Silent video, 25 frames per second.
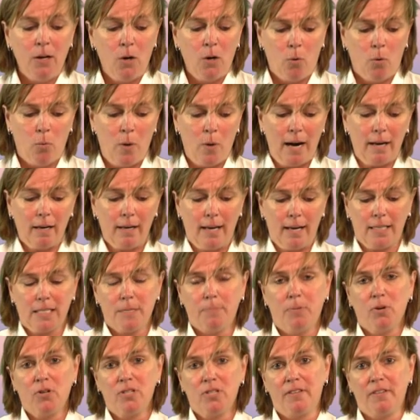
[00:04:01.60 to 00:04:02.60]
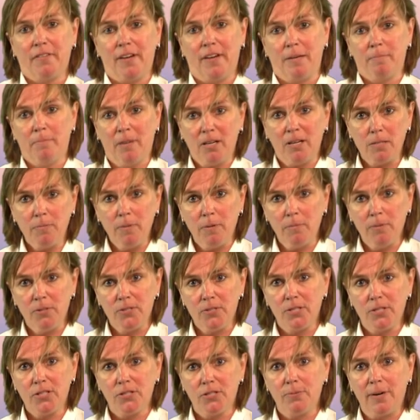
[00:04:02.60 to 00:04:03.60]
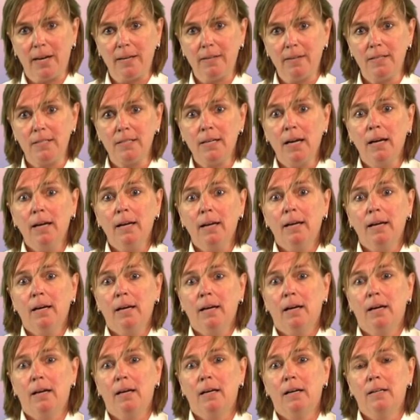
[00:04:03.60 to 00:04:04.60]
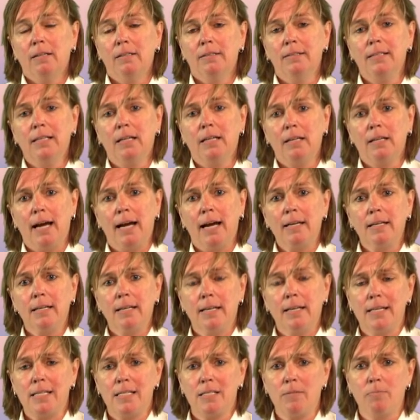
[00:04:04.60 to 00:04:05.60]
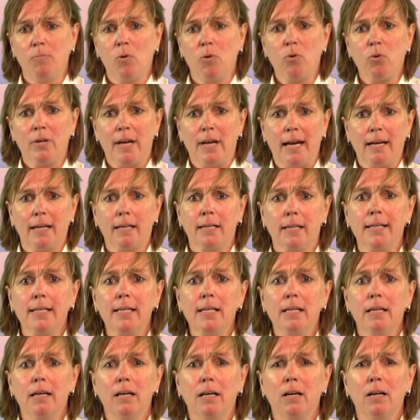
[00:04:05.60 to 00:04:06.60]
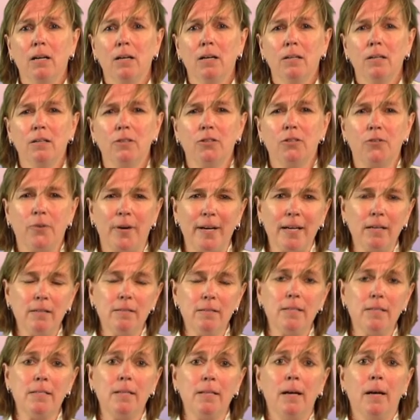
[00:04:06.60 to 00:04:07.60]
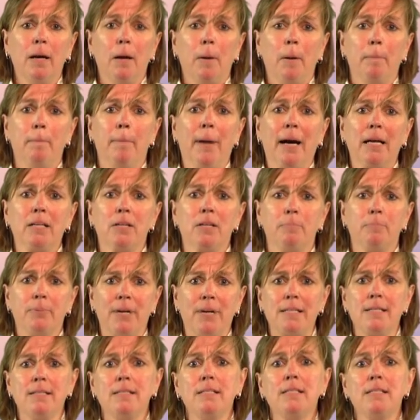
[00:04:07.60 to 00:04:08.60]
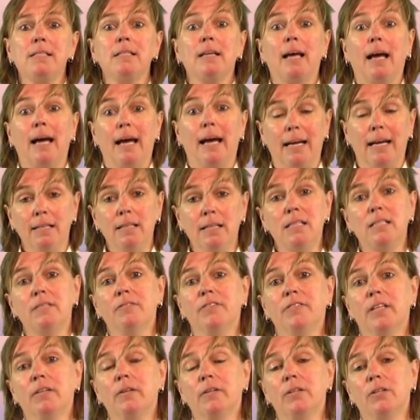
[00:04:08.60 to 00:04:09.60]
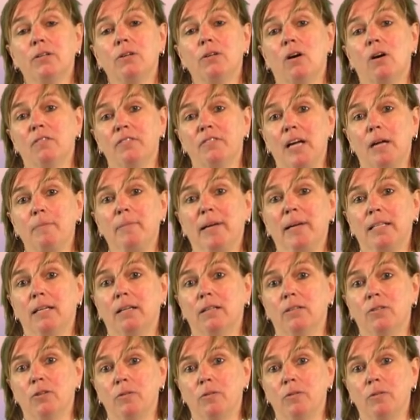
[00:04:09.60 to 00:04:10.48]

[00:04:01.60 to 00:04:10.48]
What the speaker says: while explosive and maximal muscle strength decline is more likely triggered by the presence and the severity of diabetic